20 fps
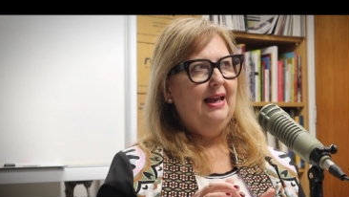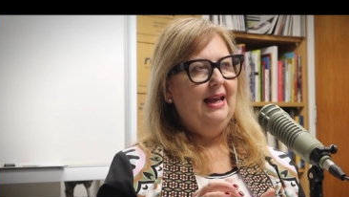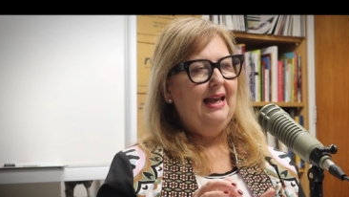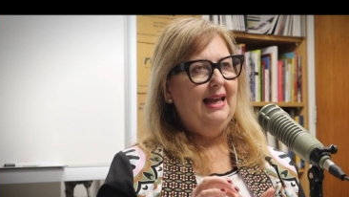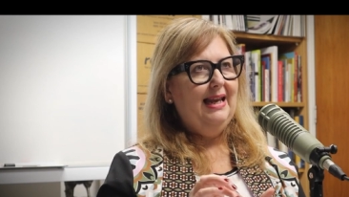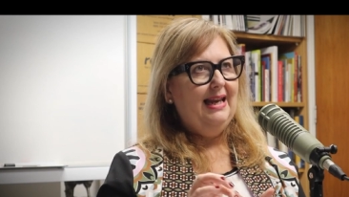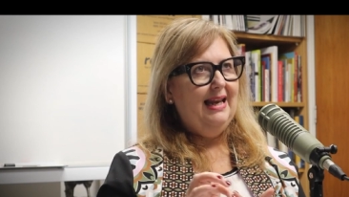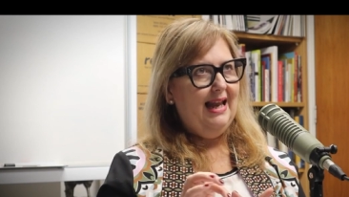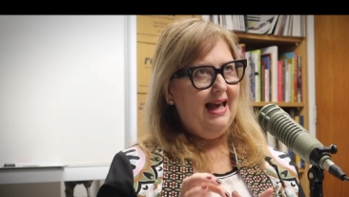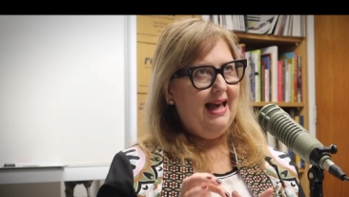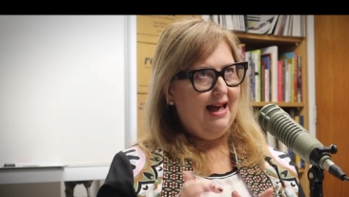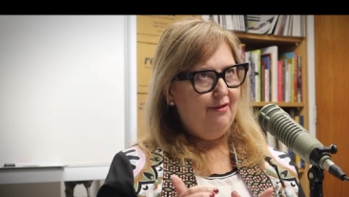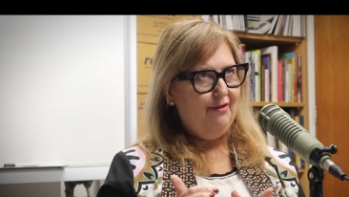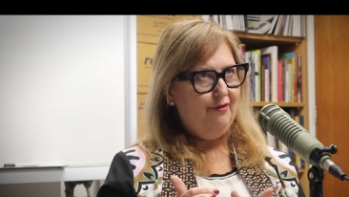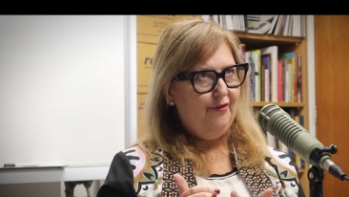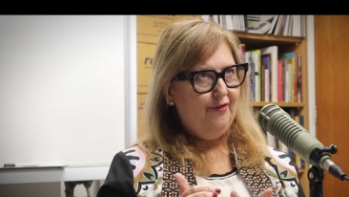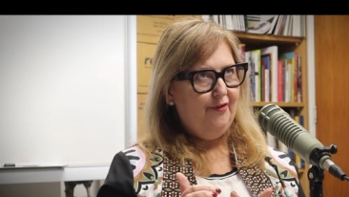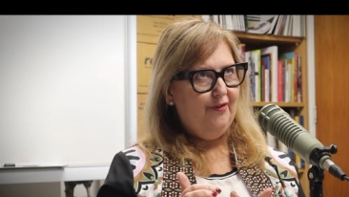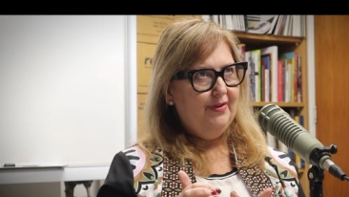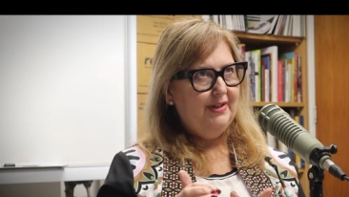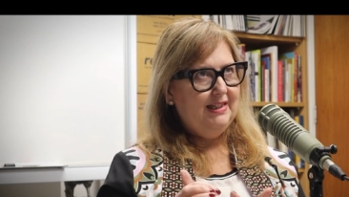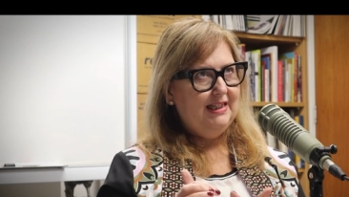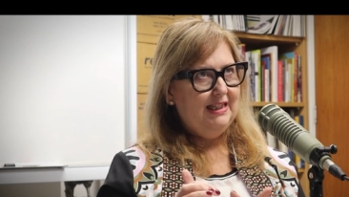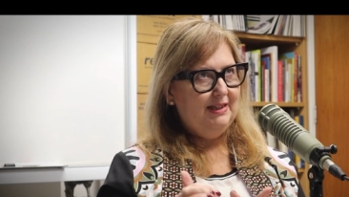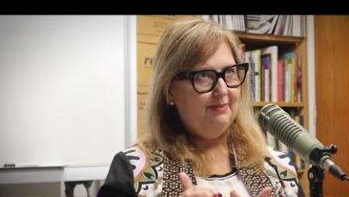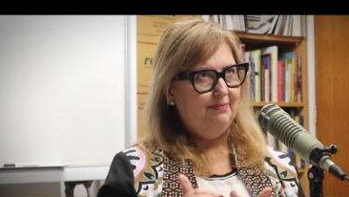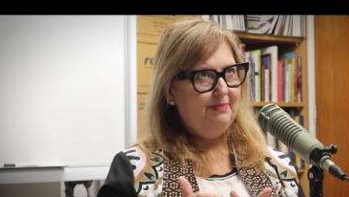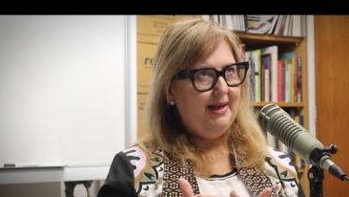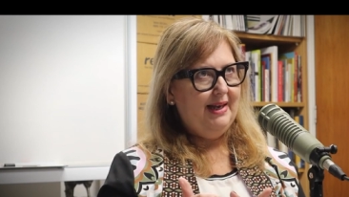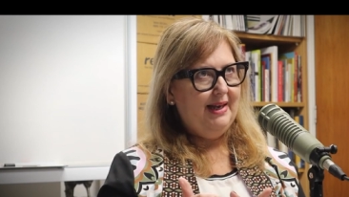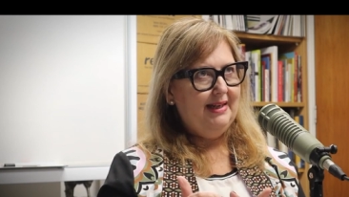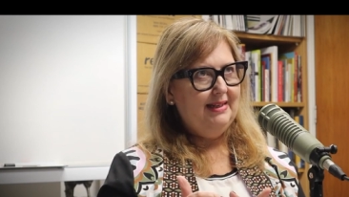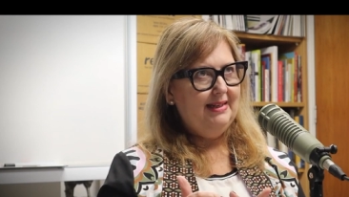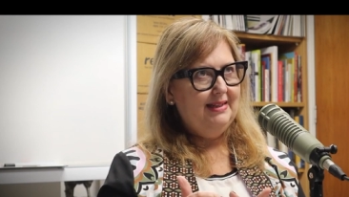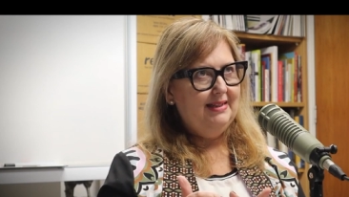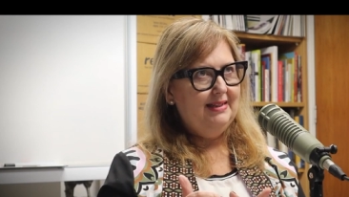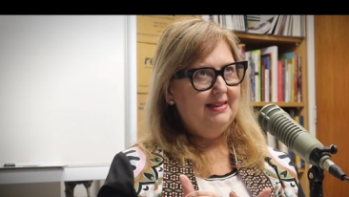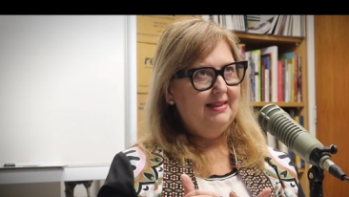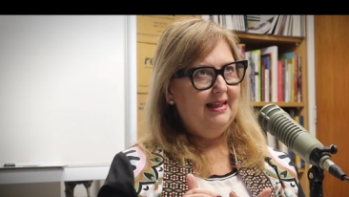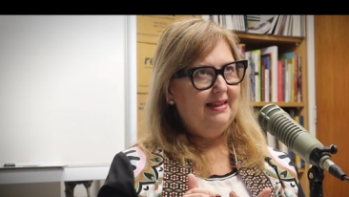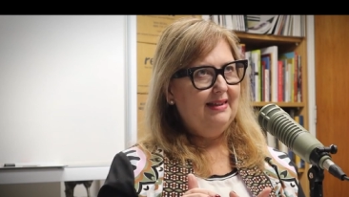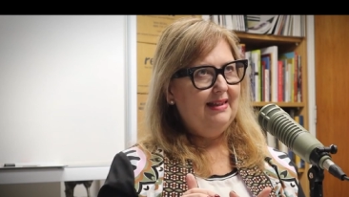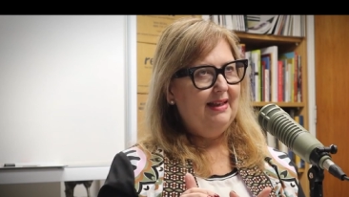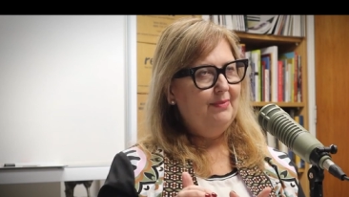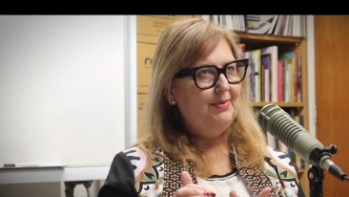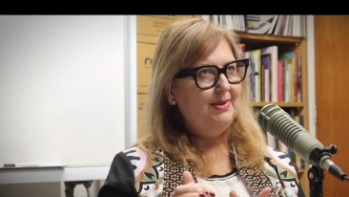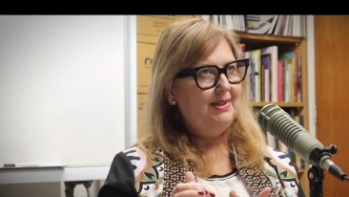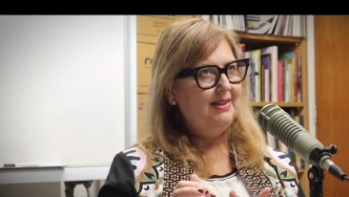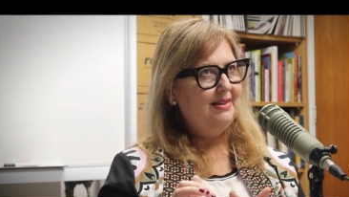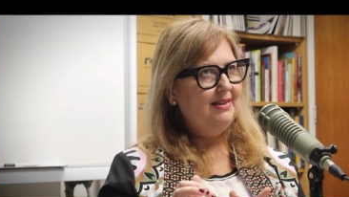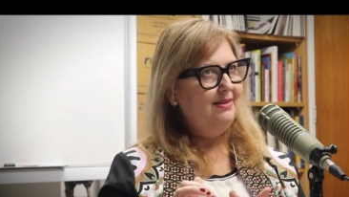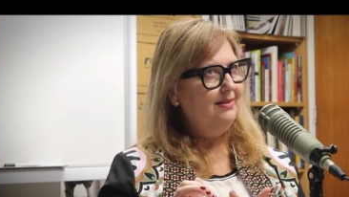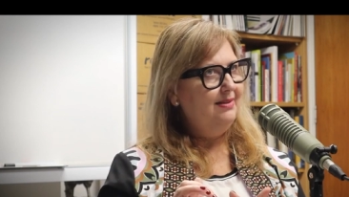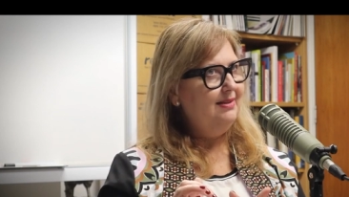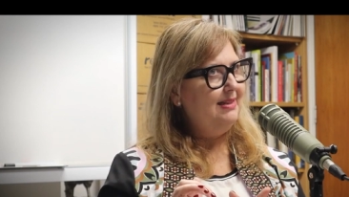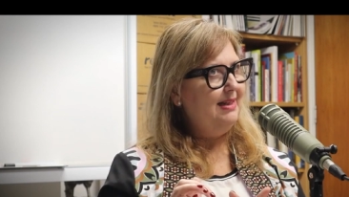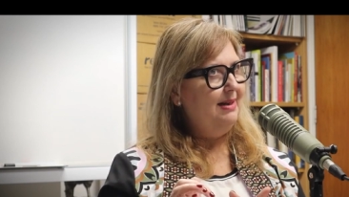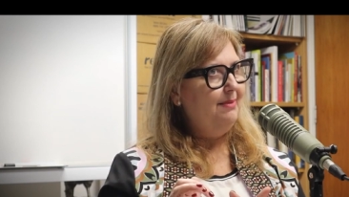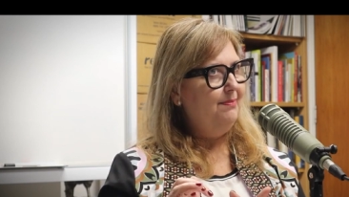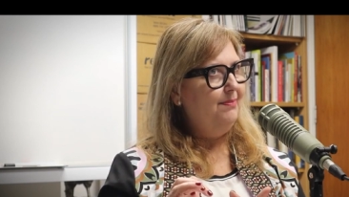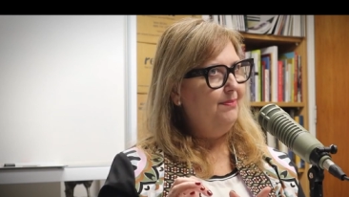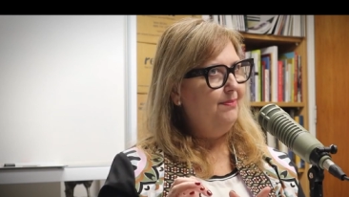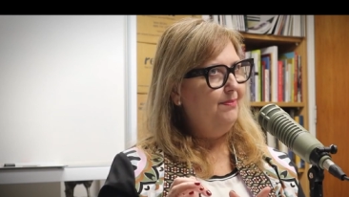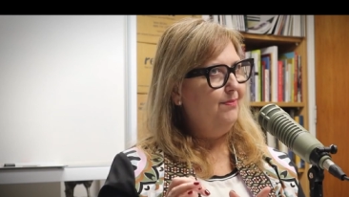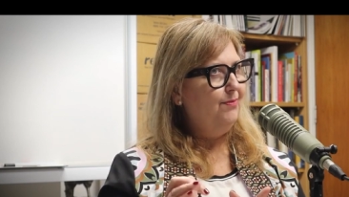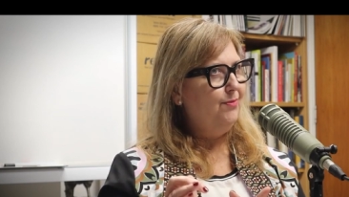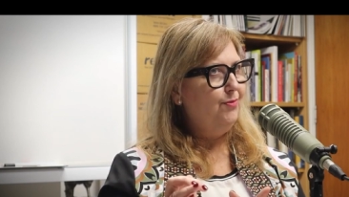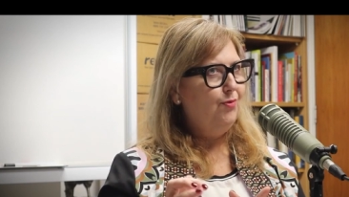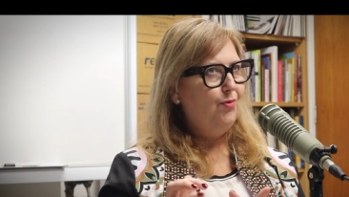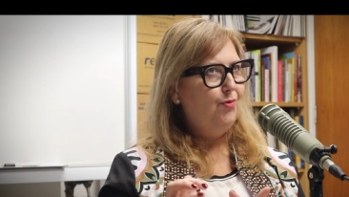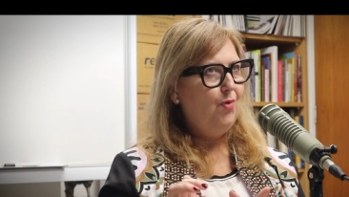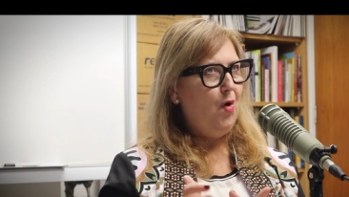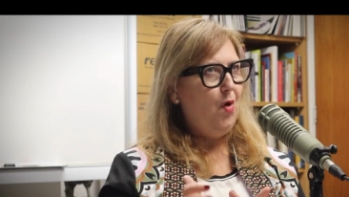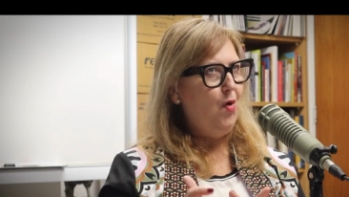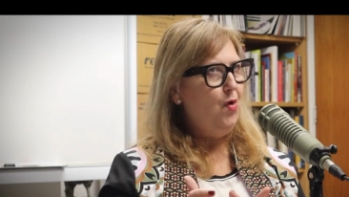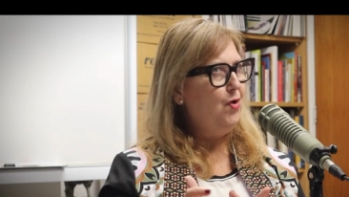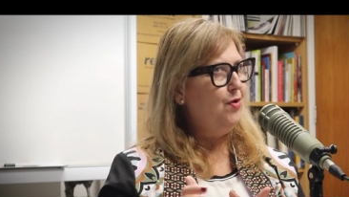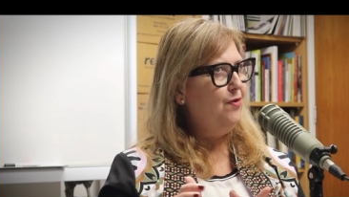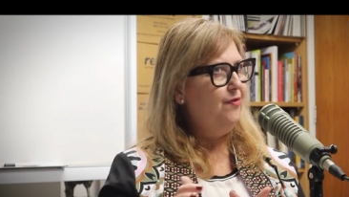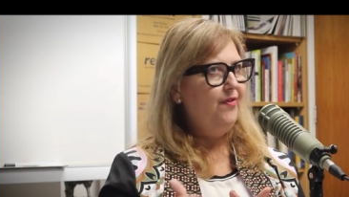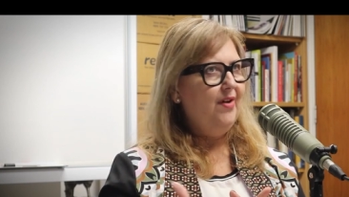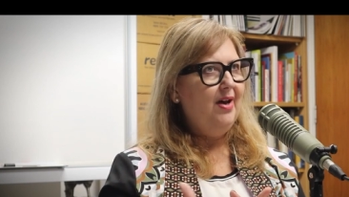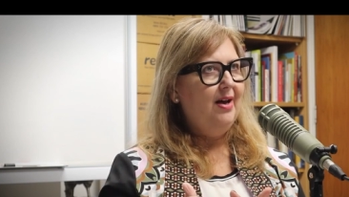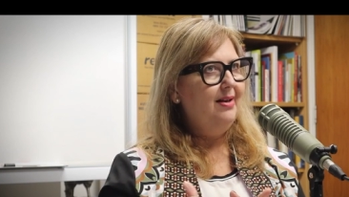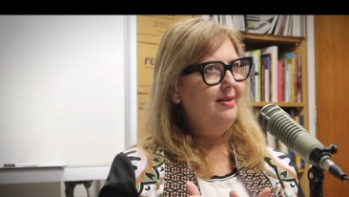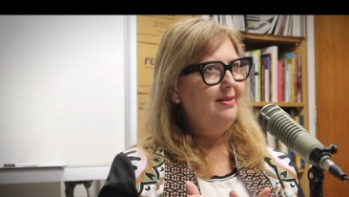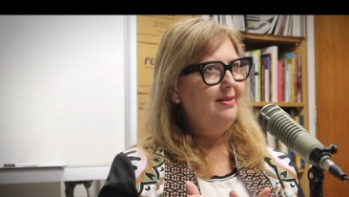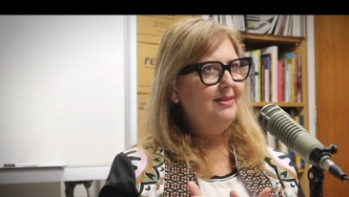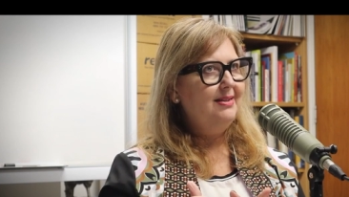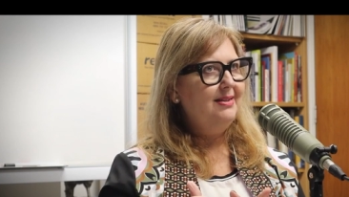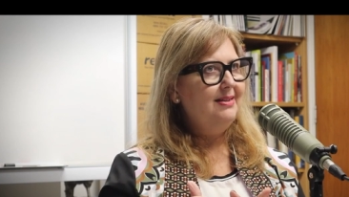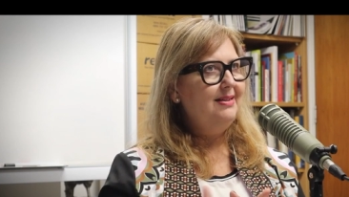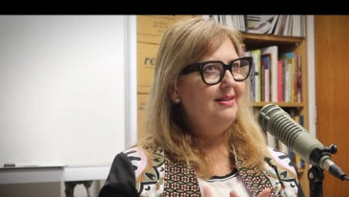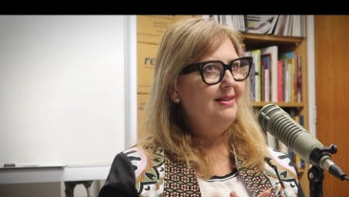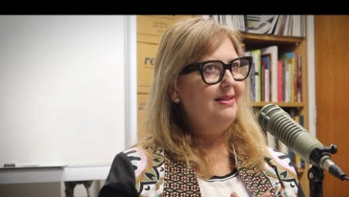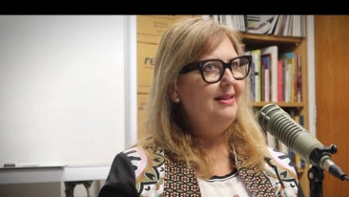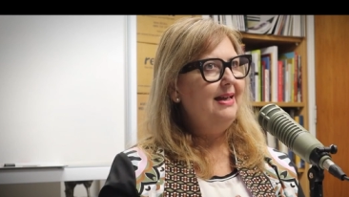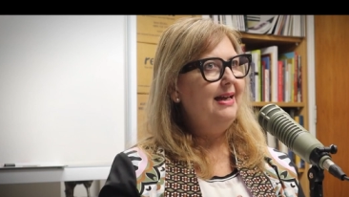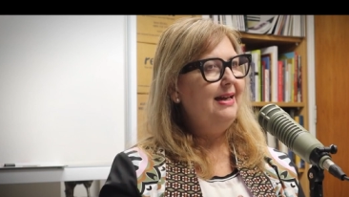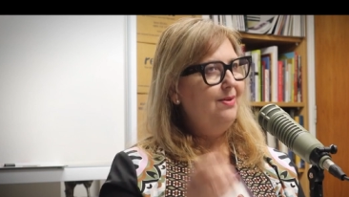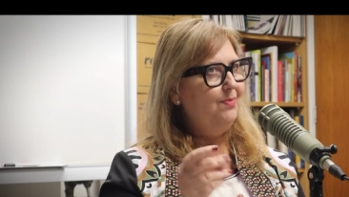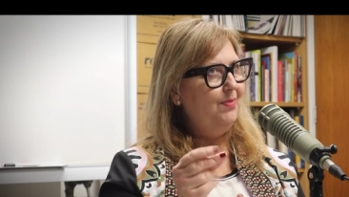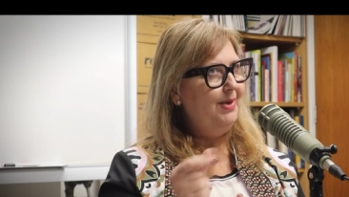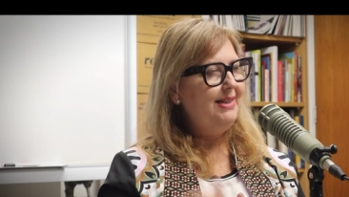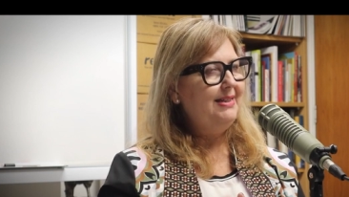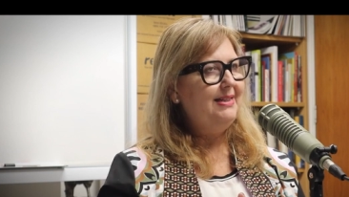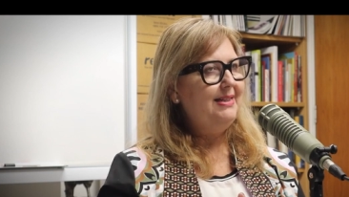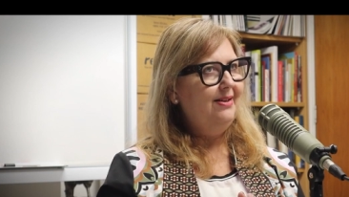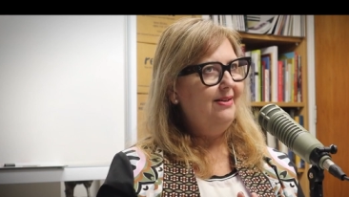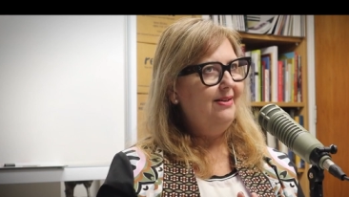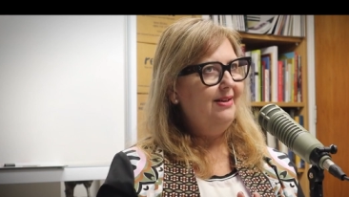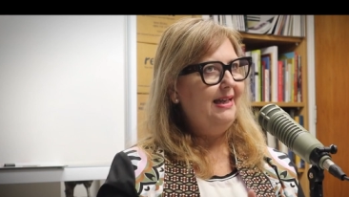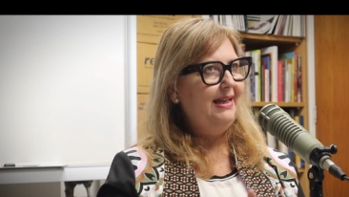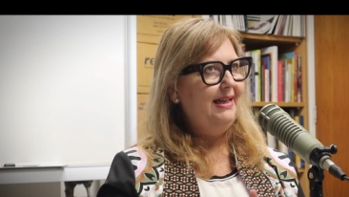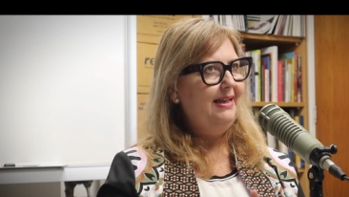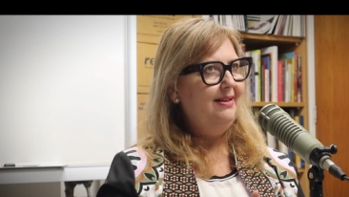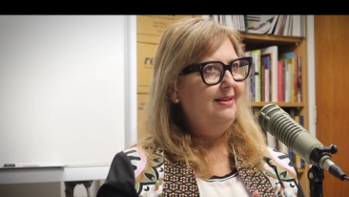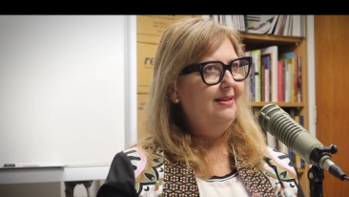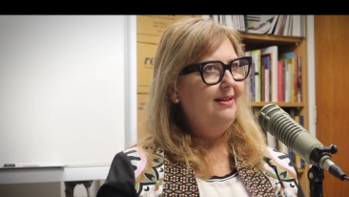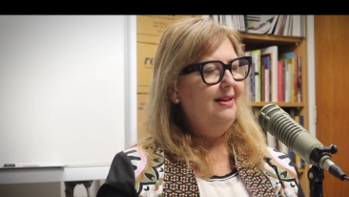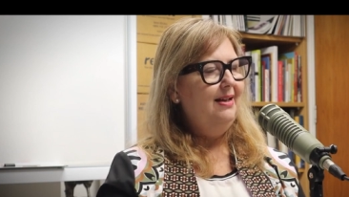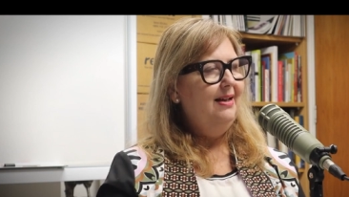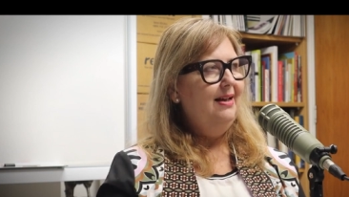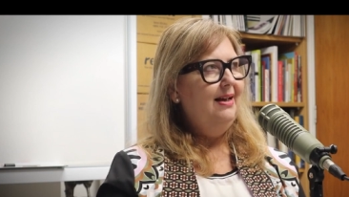enough space that there was still some rogue file sitting there and it went down again.